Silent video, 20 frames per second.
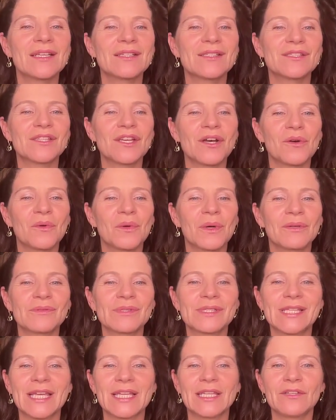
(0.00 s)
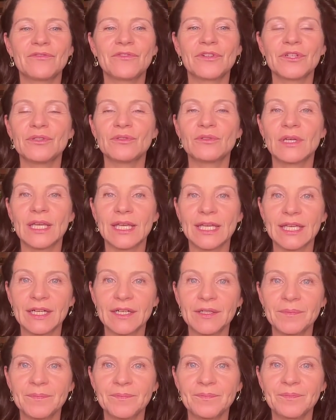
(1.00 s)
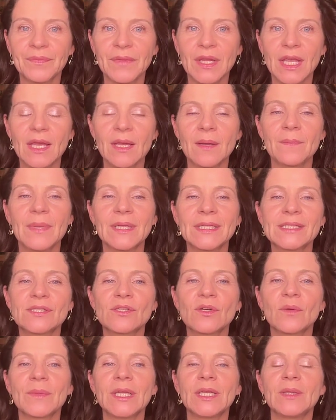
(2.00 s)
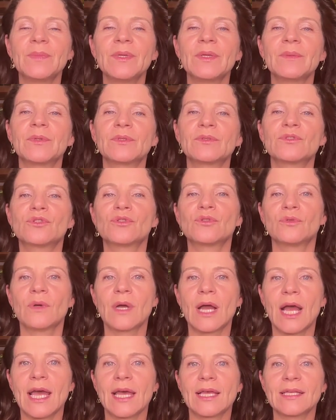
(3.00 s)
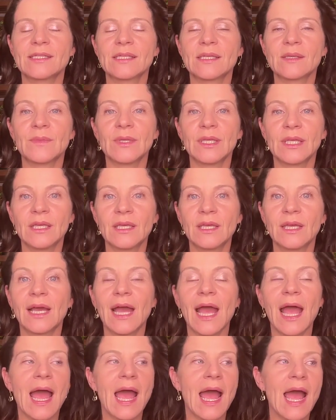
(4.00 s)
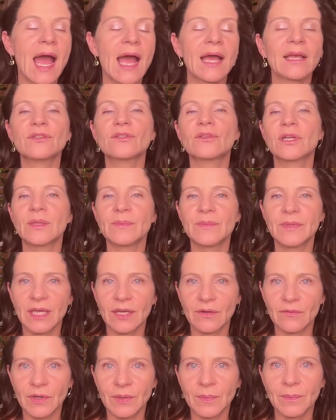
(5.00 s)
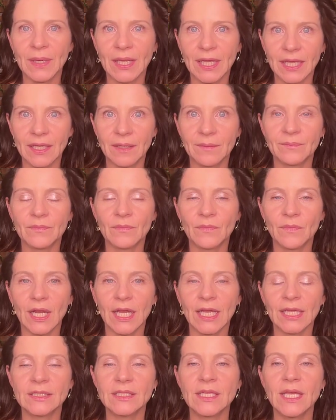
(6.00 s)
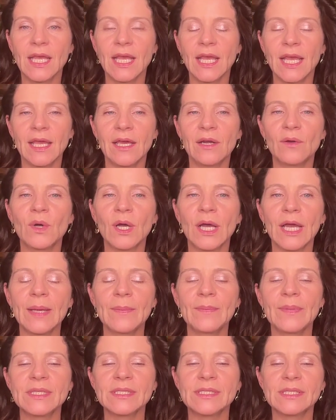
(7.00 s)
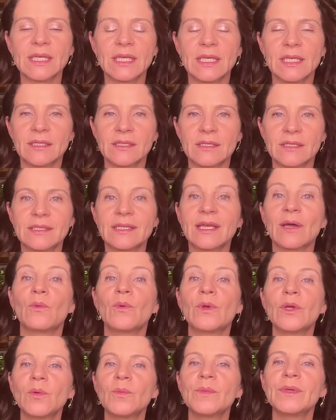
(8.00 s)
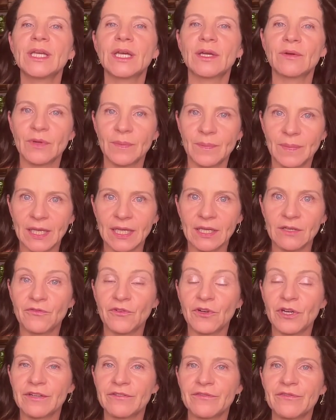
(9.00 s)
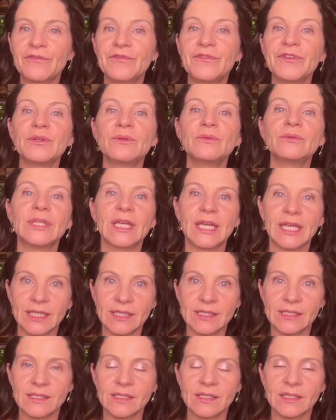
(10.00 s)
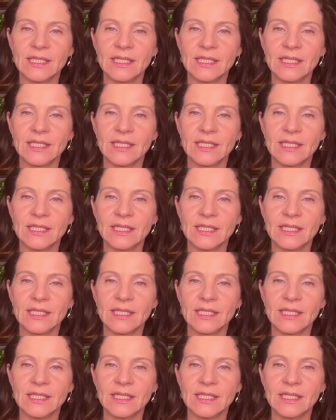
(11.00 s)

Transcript: So I'll send it for you later. But so many people too ask me, is going to be a replay, right? And what happens is there will be a replay for a few days.